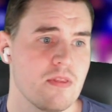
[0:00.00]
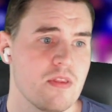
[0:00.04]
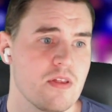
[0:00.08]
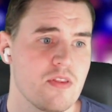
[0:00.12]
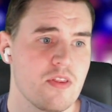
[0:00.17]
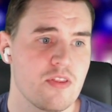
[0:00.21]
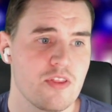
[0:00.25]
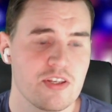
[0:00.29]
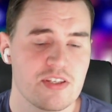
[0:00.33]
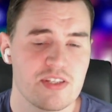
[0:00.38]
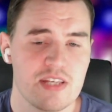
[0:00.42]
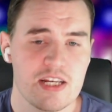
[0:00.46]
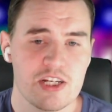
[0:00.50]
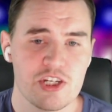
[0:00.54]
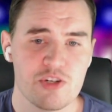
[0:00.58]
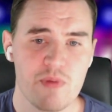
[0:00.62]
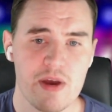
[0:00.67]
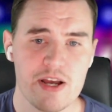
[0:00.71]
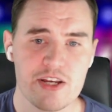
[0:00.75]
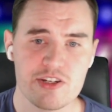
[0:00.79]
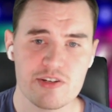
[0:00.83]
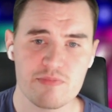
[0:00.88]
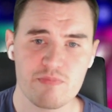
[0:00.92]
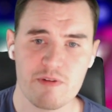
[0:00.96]
the
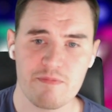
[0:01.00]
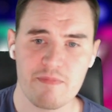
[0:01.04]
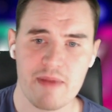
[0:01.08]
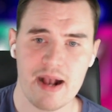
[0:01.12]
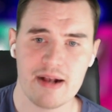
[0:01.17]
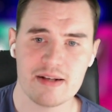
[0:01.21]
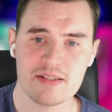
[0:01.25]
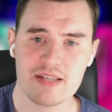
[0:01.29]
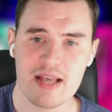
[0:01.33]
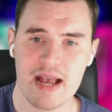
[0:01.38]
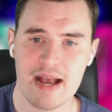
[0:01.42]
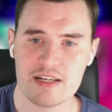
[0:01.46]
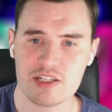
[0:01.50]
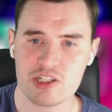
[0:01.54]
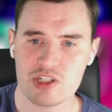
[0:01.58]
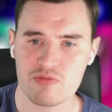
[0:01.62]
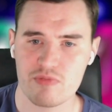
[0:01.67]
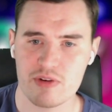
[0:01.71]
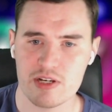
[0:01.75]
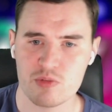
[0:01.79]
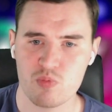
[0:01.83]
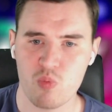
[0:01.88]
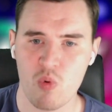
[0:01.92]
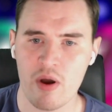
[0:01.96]
situation with Max
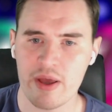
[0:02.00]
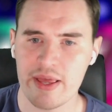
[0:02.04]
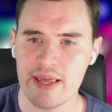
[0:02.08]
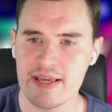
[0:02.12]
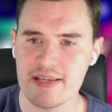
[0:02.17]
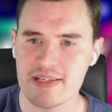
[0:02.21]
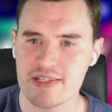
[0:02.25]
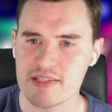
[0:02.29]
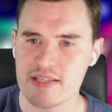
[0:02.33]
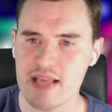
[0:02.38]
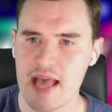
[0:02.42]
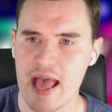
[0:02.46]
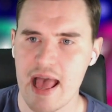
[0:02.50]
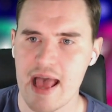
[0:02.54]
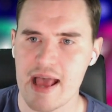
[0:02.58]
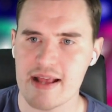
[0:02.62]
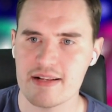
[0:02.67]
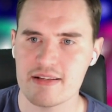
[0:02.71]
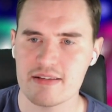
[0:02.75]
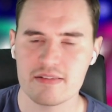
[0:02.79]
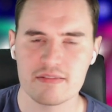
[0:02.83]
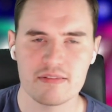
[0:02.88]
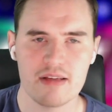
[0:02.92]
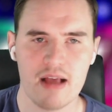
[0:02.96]
Caster is what he
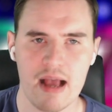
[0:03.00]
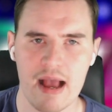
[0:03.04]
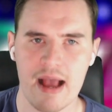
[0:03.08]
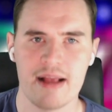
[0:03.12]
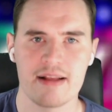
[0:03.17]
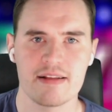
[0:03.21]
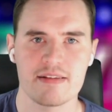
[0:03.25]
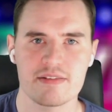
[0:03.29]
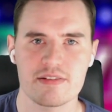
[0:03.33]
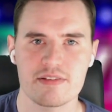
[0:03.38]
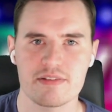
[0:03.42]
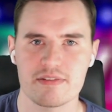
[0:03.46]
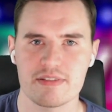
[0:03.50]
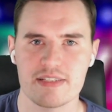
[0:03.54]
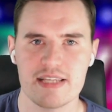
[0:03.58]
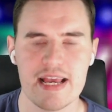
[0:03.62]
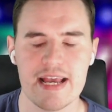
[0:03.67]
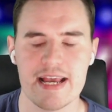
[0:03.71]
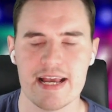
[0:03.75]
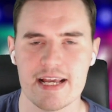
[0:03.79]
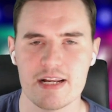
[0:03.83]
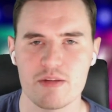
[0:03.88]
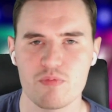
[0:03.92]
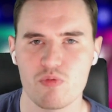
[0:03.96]
said and
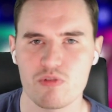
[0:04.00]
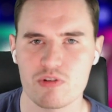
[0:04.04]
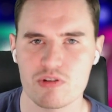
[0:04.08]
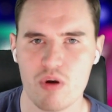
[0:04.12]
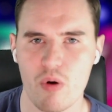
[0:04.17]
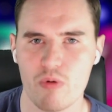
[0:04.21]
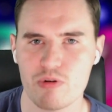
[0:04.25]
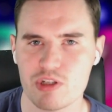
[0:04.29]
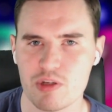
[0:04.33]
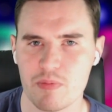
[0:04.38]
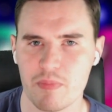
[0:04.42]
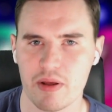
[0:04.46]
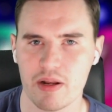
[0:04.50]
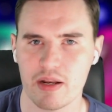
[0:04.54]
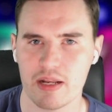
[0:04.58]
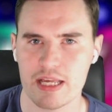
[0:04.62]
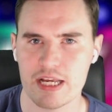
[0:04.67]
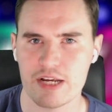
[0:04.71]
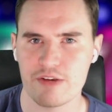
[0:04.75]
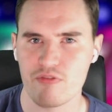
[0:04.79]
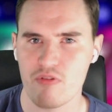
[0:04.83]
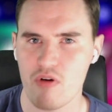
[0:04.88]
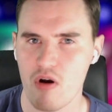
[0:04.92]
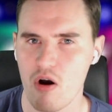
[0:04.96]
did was
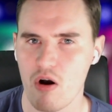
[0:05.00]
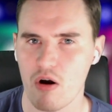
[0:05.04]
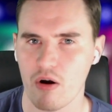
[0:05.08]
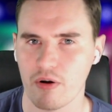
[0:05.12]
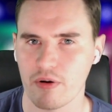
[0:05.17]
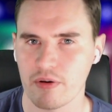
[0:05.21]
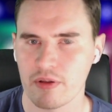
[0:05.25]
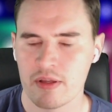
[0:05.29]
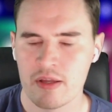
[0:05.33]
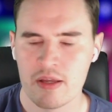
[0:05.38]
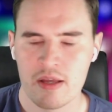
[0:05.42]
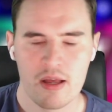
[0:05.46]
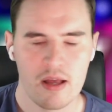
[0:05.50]
ultimately wrong.